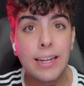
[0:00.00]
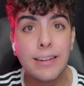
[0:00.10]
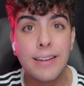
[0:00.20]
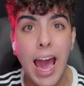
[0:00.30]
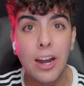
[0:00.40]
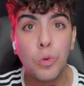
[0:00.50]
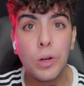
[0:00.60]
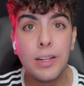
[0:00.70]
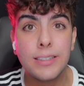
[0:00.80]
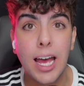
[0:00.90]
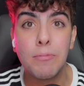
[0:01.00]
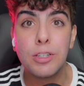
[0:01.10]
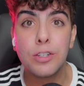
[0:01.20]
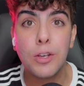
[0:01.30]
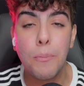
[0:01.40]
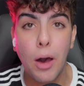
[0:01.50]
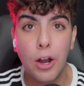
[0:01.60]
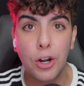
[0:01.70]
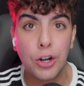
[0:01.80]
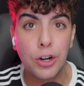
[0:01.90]
Natter will attempt to
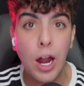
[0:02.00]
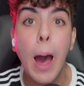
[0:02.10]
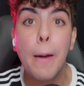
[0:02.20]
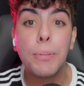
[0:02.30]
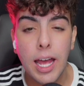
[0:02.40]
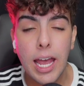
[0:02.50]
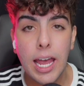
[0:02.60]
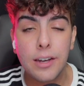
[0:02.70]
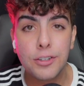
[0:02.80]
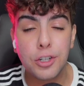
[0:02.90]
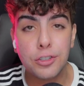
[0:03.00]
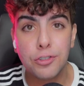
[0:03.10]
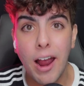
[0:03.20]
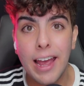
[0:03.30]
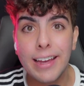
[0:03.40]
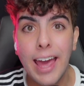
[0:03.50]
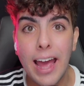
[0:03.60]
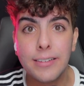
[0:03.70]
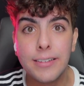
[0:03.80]
butter her up, and she'll try again to